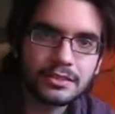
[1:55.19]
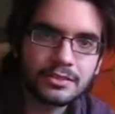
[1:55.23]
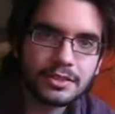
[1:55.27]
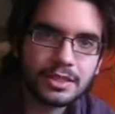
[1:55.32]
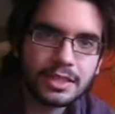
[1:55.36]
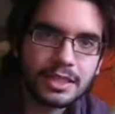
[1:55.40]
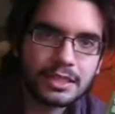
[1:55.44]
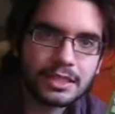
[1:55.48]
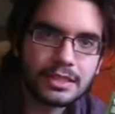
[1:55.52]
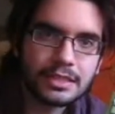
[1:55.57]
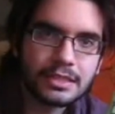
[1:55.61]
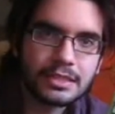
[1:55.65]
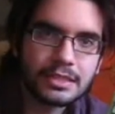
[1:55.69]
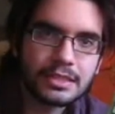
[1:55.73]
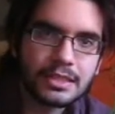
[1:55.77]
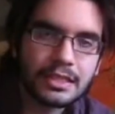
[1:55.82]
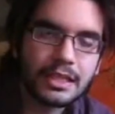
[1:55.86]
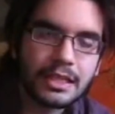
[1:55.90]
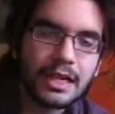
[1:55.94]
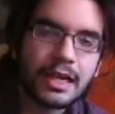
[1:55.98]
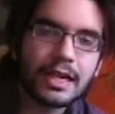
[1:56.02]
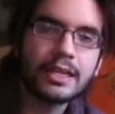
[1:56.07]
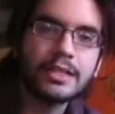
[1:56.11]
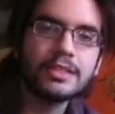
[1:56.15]
because in
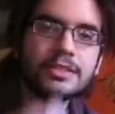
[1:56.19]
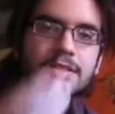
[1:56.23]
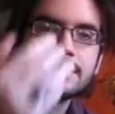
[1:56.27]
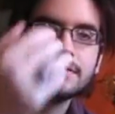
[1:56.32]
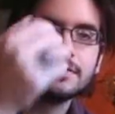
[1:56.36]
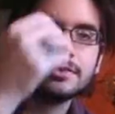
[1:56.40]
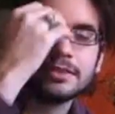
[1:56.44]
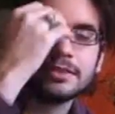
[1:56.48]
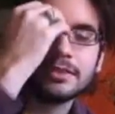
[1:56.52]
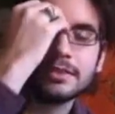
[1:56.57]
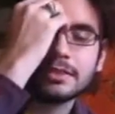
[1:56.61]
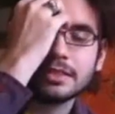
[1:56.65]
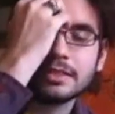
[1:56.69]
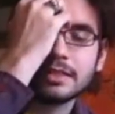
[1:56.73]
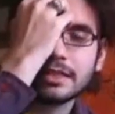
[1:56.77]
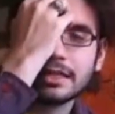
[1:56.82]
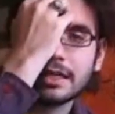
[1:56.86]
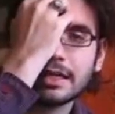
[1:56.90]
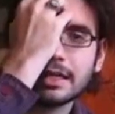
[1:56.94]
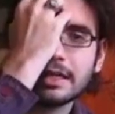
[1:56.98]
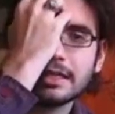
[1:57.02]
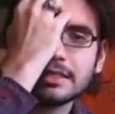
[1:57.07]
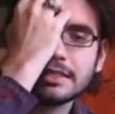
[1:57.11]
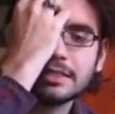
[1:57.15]
high school
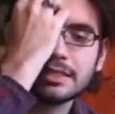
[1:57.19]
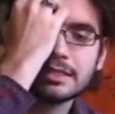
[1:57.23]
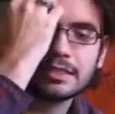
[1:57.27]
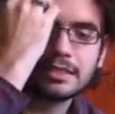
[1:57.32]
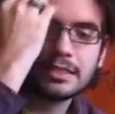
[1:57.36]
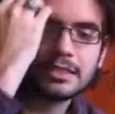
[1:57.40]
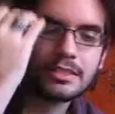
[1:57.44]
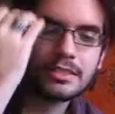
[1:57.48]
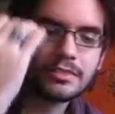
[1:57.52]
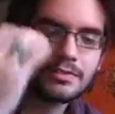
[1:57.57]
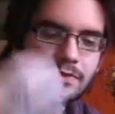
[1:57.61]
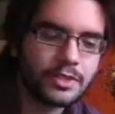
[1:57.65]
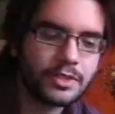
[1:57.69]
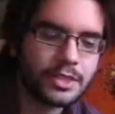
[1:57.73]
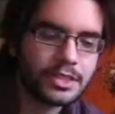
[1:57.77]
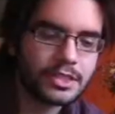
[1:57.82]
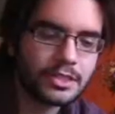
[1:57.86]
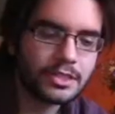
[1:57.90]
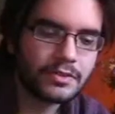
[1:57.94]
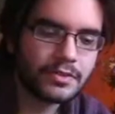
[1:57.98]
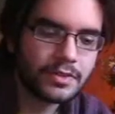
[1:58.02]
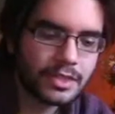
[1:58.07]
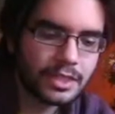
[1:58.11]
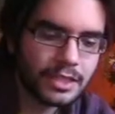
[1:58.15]
I did this
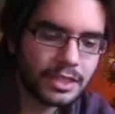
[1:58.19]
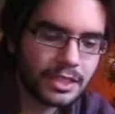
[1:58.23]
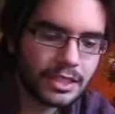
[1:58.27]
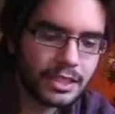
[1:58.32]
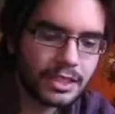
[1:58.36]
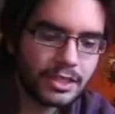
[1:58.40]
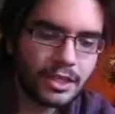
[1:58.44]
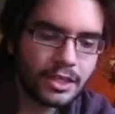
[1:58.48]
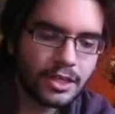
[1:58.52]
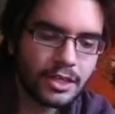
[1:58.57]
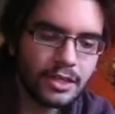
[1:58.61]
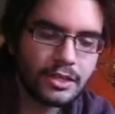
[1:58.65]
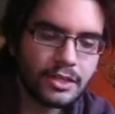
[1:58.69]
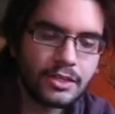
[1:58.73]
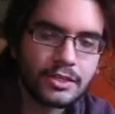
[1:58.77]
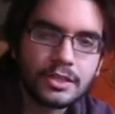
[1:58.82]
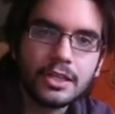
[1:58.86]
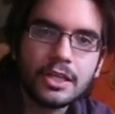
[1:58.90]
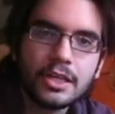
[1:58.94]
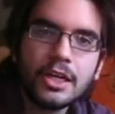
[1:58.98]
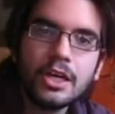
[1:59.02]
voiceover thing called